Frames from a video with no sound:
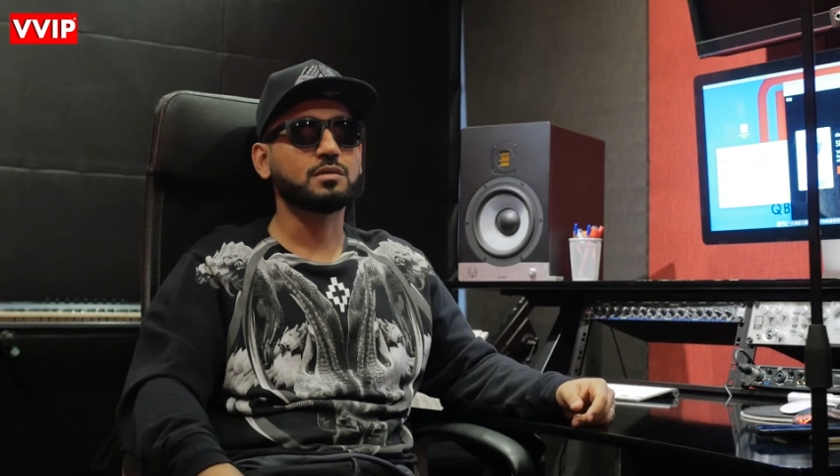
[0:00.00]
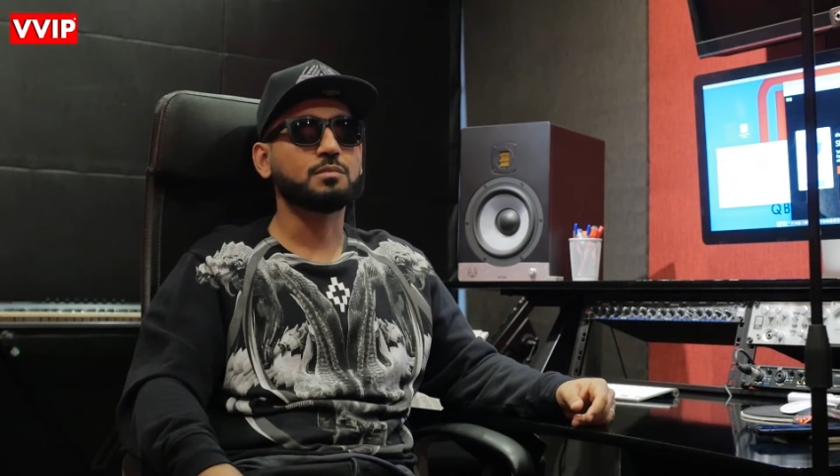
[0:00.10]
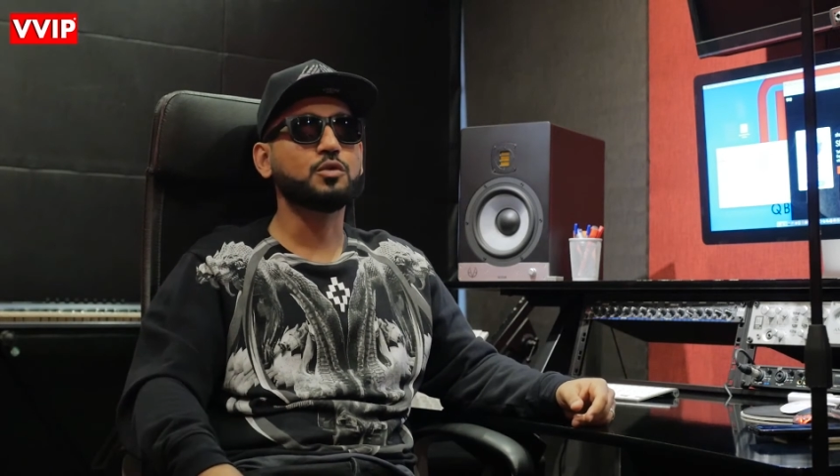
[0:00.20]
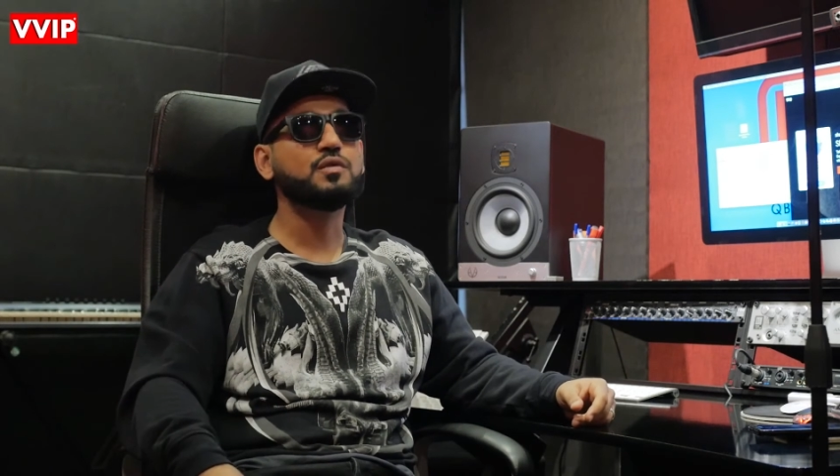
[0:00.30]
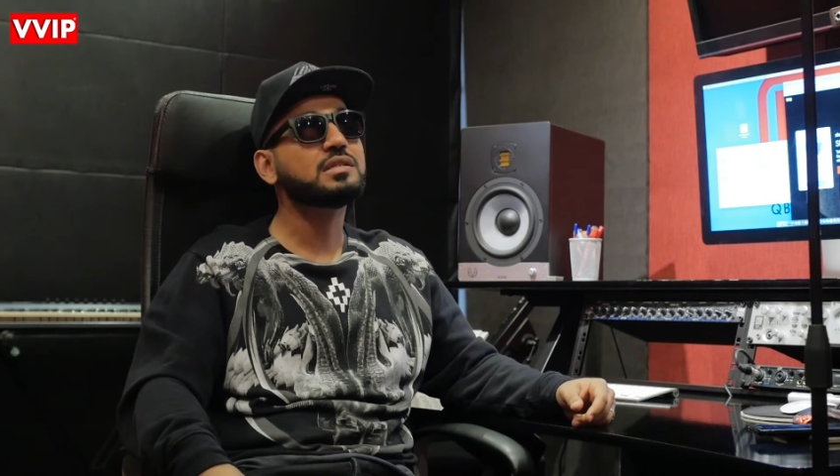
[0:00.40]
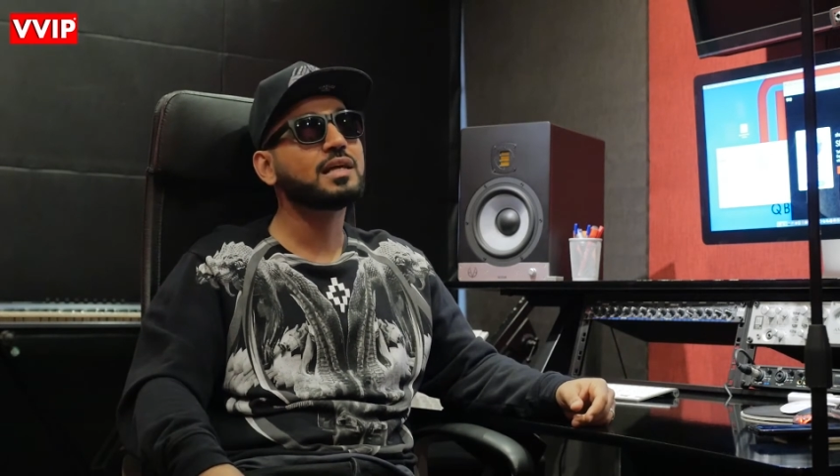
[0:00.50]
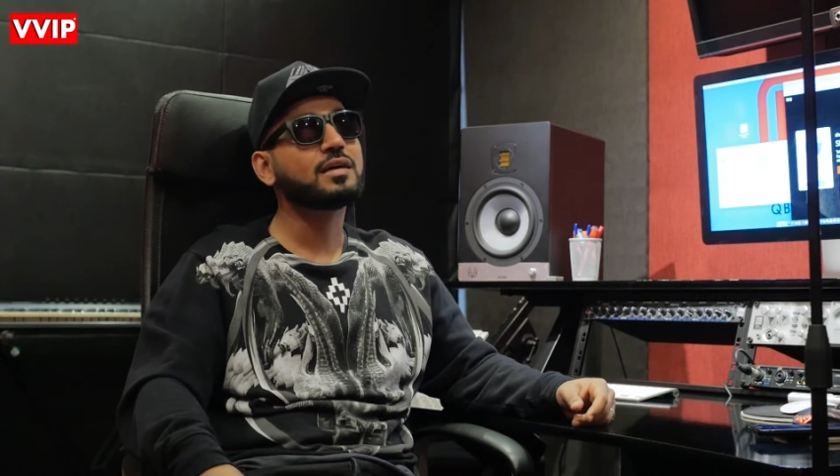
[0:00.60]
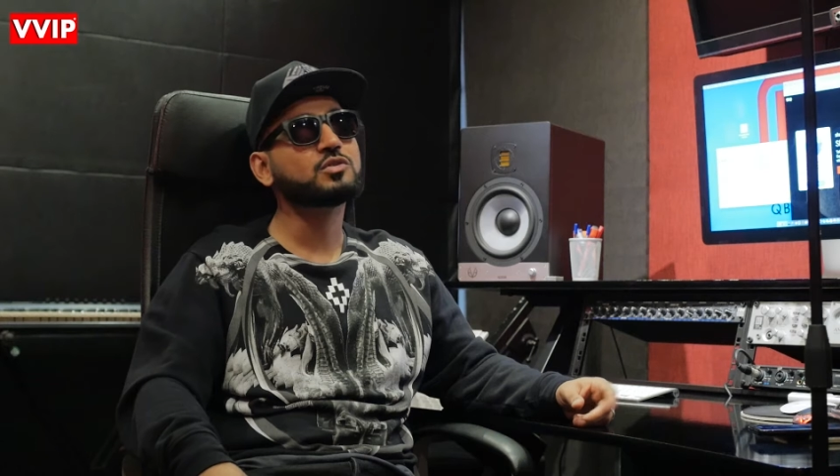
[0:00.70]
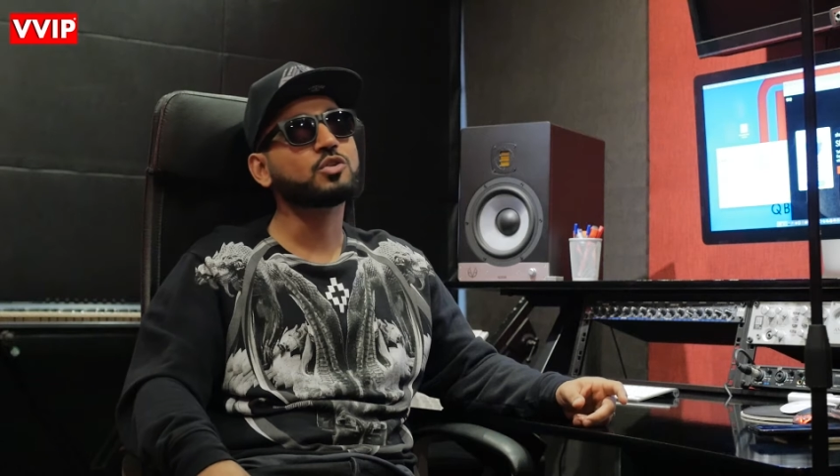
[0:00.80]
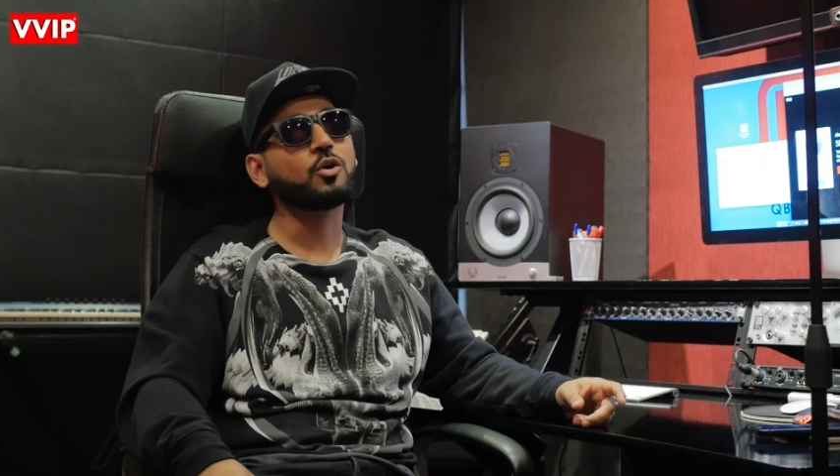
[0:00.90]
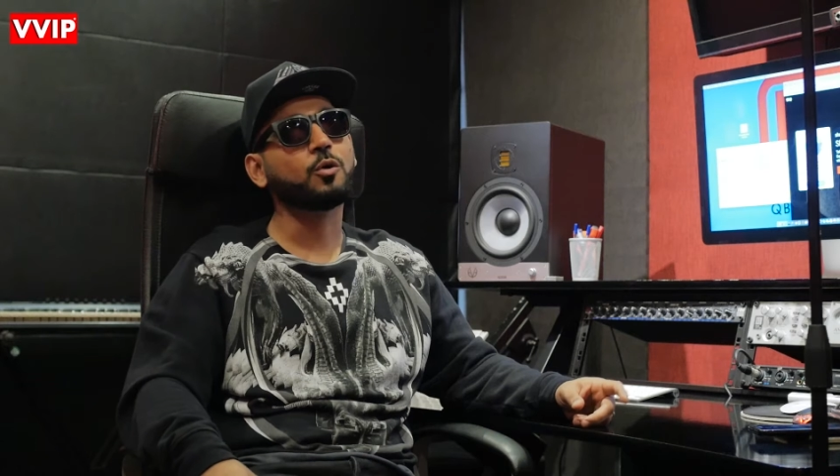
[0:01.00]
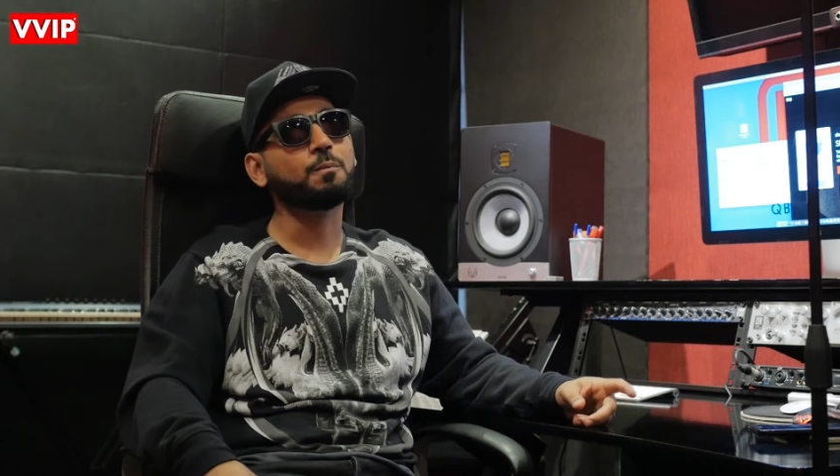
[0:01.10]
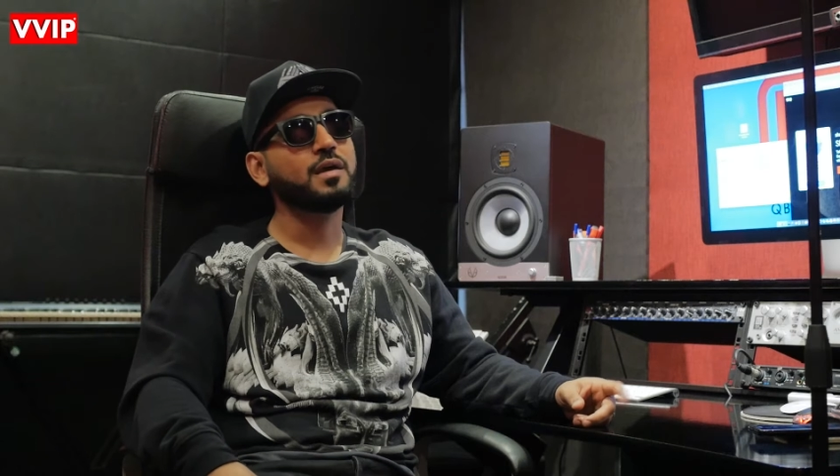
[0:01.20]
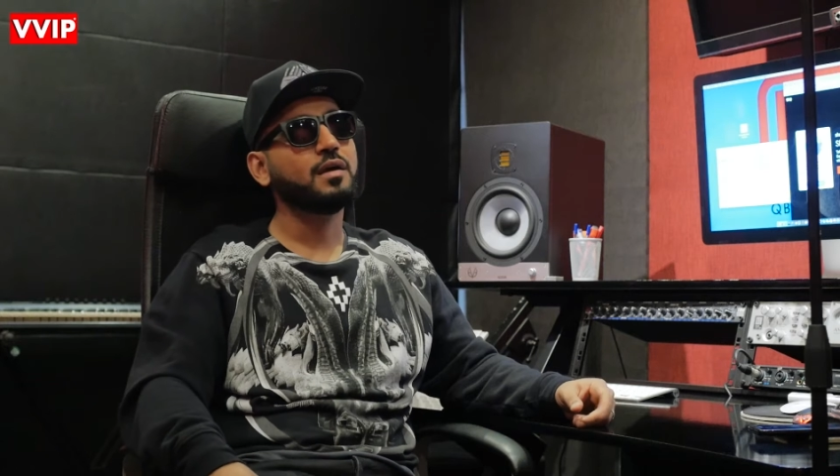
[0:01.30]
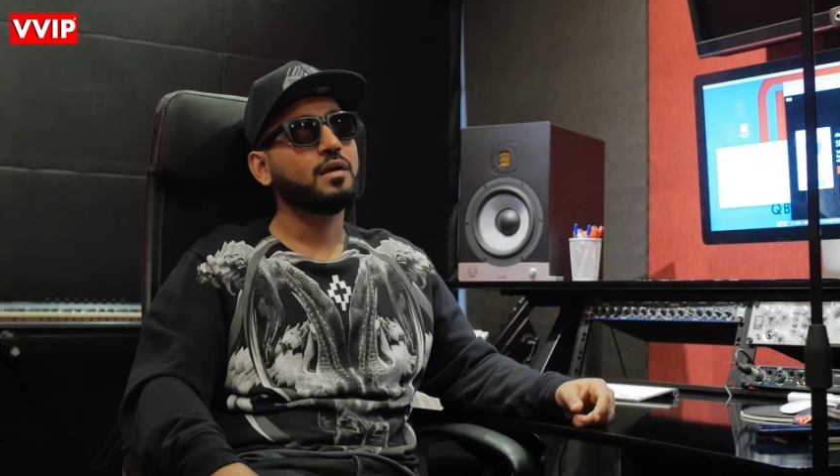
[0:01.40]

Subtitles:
and movies now. So